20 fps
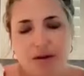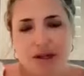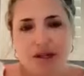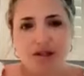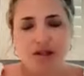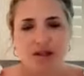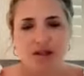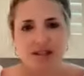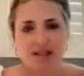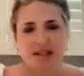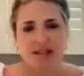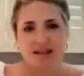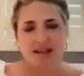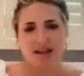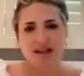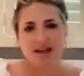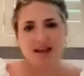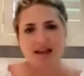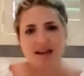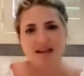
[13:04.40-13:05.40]

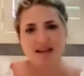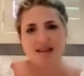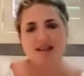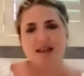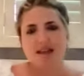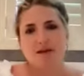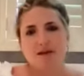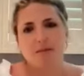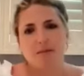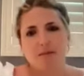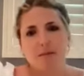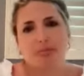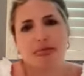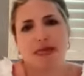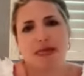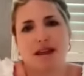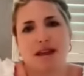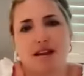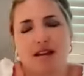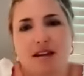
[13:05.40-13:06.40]
interesting. And
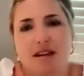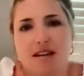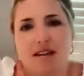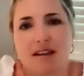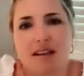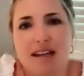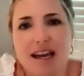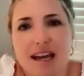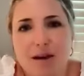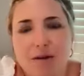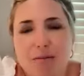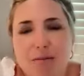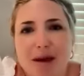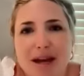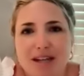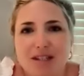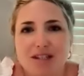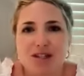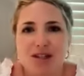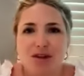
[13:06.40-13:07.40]
now
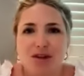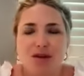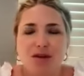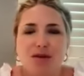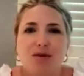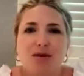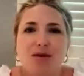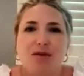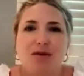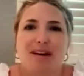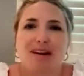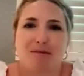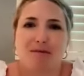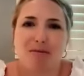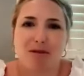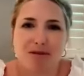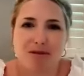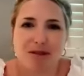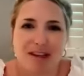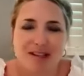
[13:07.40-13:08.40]
back to you,
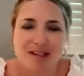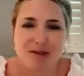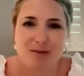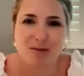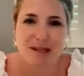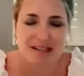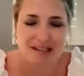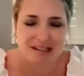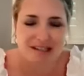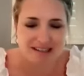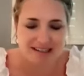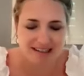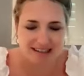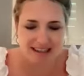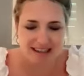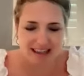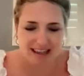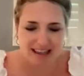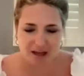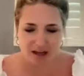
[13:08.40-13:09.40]
Professor Winters.
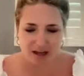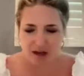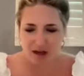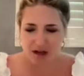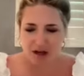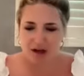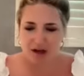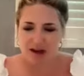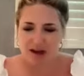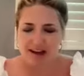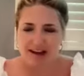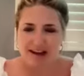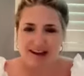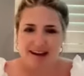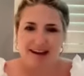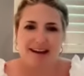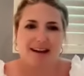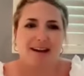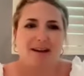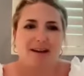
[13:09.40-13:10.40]
I think
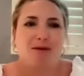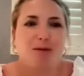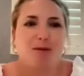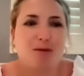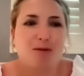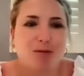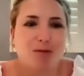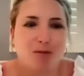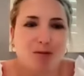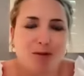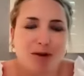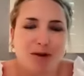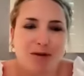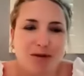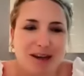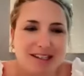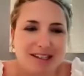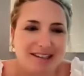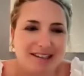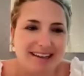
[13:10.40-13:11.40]

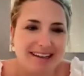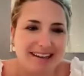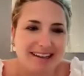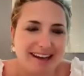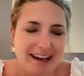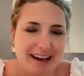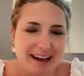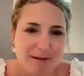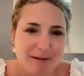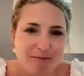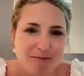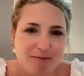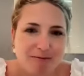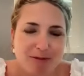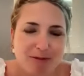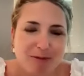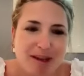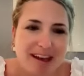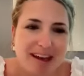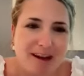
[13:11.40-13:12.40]
Professor
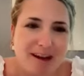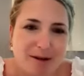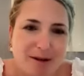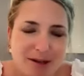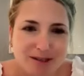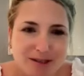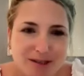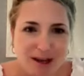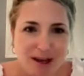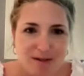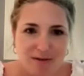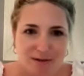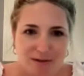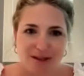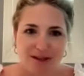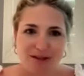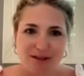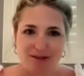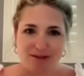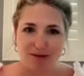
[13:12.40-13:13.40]
McGowan has
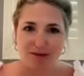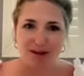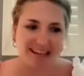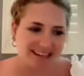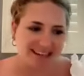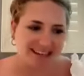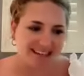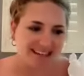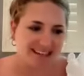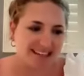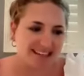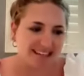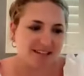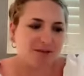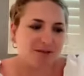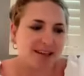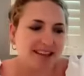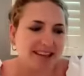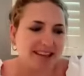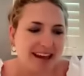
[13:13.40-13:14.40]
covered really
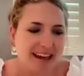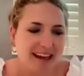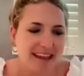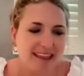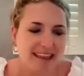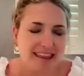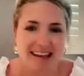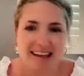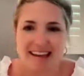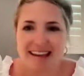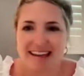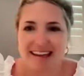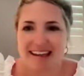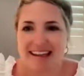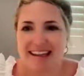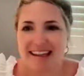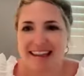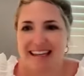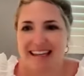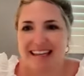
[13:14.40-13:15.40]
extensively there
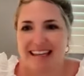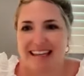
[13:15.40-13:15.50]
the